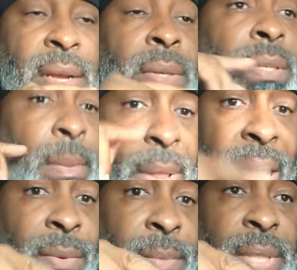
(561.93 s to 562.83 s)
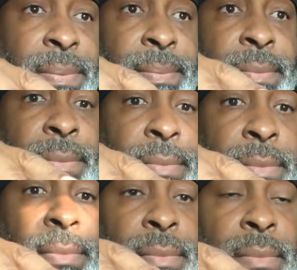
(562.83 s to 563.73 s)
This is a black woman,
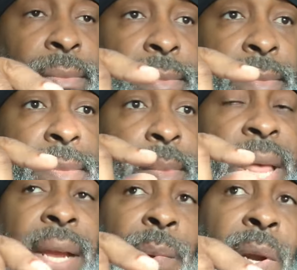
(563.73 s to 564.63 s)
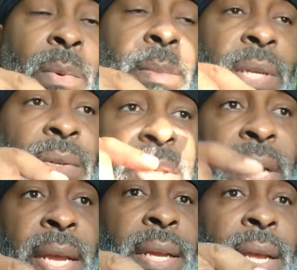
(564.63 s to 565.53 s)
black queer woman, who's
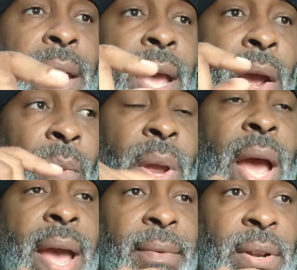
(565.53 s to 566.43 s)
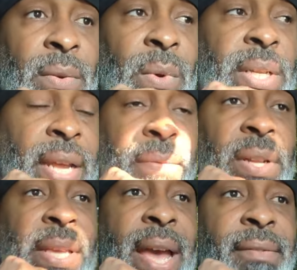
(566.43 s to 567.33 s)
saying, we
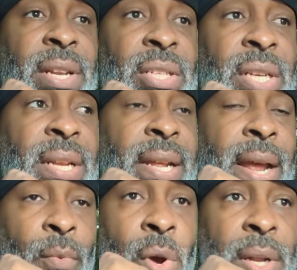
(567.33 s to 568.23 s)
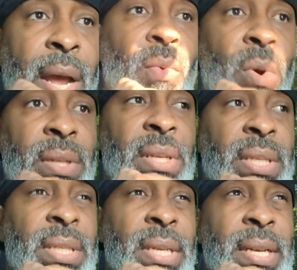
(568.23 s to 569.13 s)
definitely have an agenda, and I want
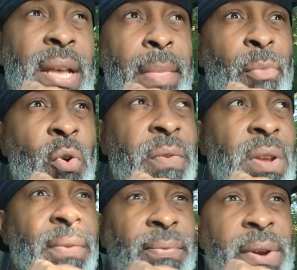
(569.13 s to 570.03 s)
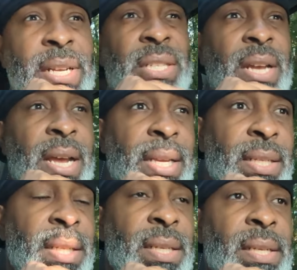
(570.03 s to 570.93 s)
this movie or
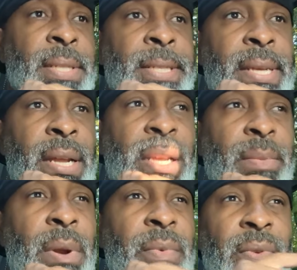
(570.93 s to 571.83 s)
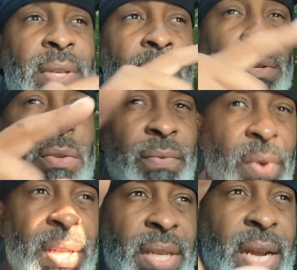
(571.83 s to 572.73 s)
franchise. I can't remember if it was a cartoon
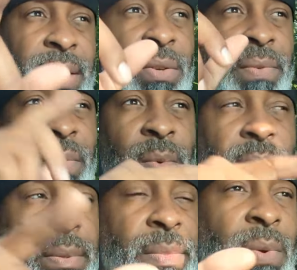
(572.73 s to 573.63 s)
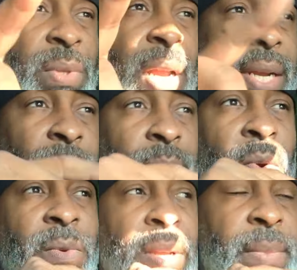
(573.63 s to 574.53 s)
franchise or if it was an actual
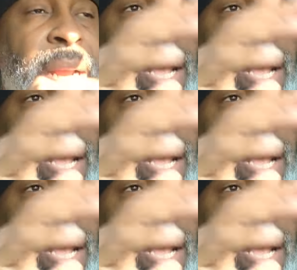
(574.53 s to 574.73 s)
movie.